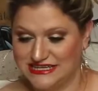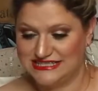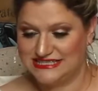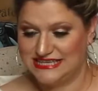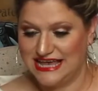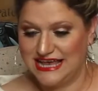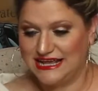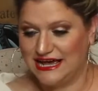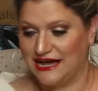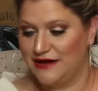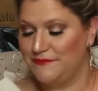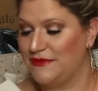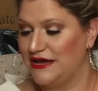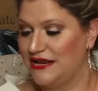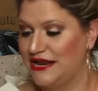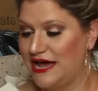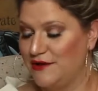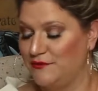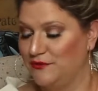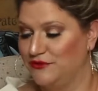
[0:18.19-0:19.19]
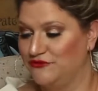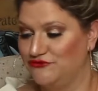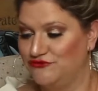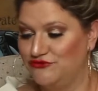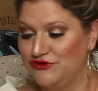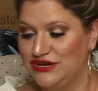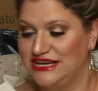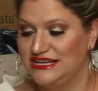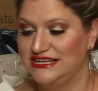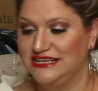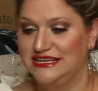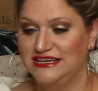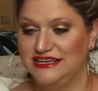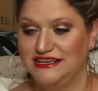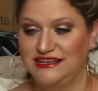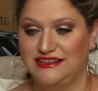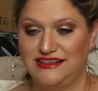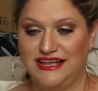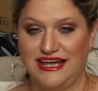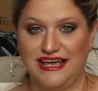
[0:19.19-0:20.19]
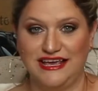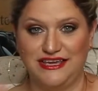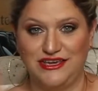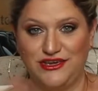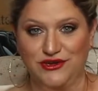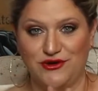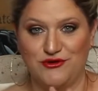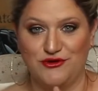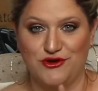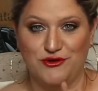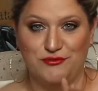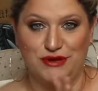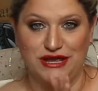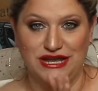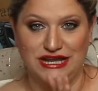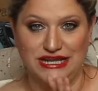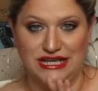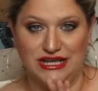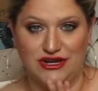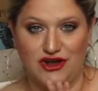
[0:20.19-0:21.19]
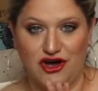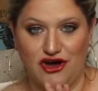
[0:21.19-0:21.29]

setup and I would really like your opinion